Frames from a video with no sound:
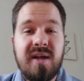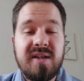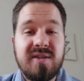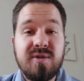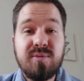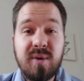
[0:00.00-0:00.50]

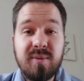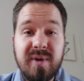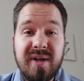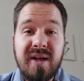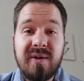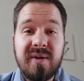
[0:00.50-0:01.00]
as you
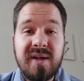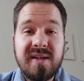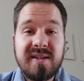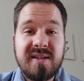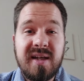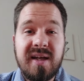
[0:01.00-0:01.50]
probably know,
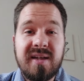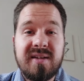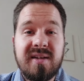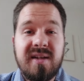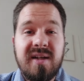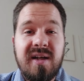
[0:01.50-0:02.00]
is
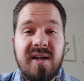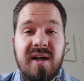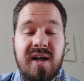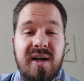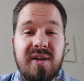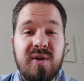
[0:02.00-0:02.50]
that
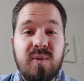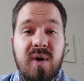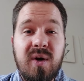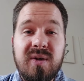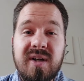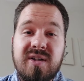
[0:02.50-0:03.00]
the
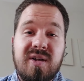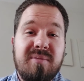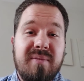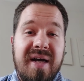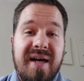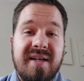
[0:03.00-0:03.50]
world had gone
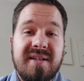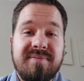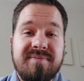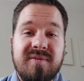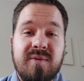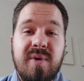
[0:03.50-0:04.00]
bad.
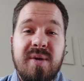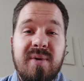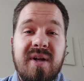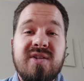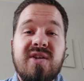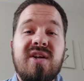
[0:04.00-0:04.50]
People
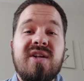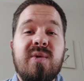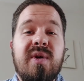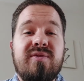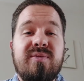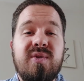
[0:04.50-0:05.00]
had turned
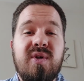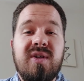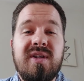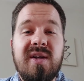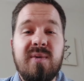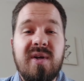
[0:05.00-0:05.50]
away from
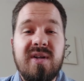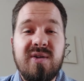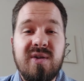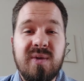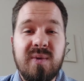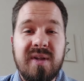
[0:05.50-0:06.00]
God. They weren't
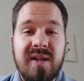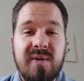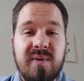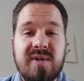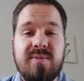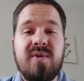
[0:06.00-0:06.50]
doing what they
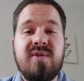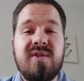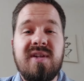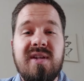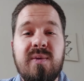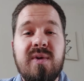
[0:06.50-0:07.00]
were supposed
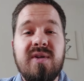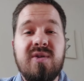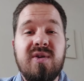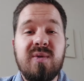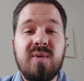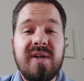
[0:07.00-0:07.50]
to do. They weren't
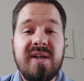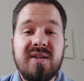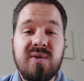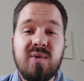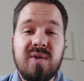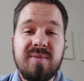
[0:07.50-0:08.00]
doing what he'd
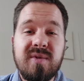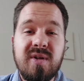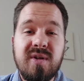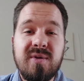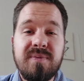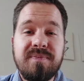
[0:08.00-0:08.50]
called them to
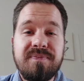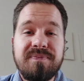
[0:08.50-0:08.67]
do.